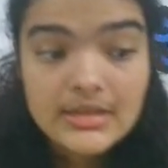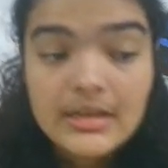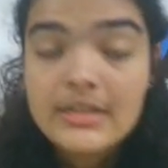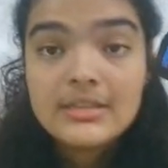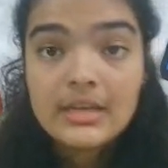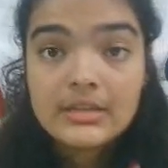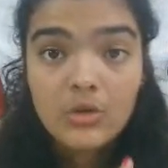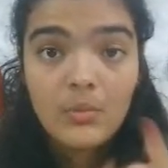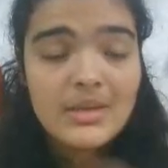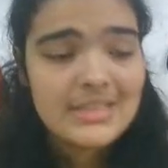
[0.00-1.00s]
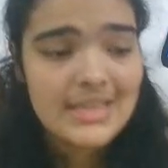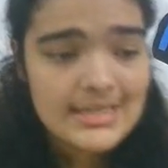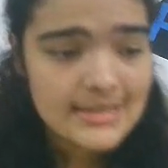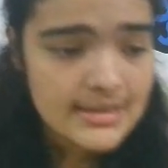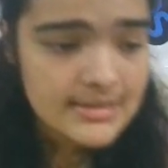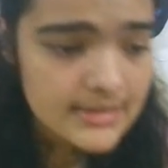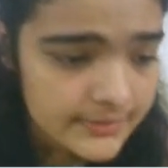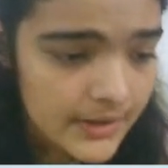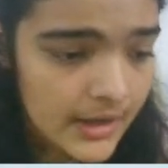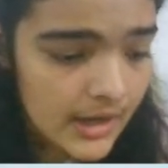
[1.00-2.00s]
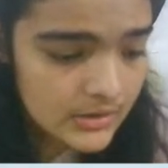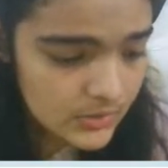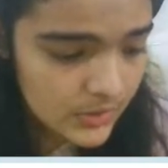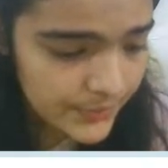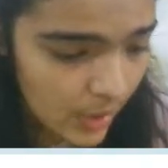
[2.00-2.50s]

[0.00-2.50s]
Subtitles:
it's always case sensitive. So if your